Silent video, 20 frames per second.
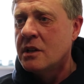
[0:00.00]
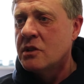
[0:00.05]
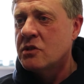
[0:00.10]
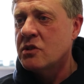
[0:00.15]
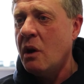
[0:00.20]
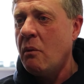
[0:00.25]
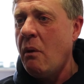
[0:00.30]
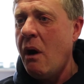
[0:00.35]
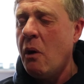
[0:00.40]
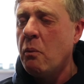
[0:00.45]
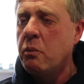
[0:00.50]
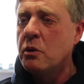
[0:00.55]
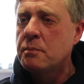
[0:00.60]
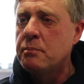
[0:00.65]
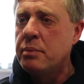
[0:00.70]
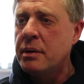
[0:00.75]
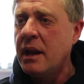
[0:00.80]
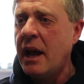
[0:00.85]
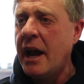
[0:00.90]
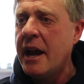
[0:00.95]
So I
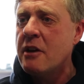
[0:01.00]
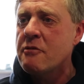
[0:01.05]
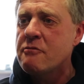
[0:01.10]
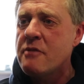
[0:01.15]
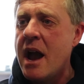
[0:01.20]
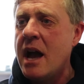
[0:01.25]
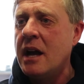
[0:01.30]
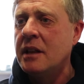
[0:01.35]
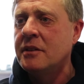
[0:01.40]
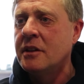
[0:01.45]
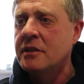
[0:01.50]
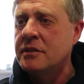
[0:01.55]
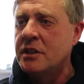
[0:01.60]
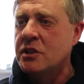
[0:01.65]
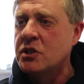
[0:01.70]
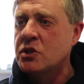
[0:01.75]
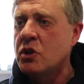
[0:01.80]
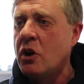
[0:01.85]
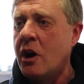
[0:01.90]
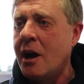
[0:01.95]
would play around at
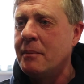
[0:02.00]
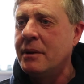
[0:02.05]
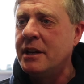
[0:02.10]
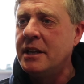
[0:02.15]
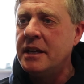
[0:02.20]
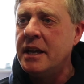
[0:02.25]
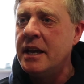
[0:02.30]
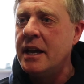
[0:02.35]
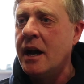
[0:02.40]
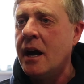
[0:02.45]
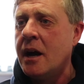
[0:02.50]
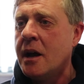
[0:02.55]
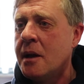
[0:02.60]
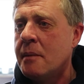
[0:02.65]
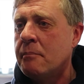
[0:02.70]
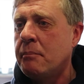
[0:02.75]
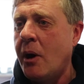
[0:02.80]
this time of the year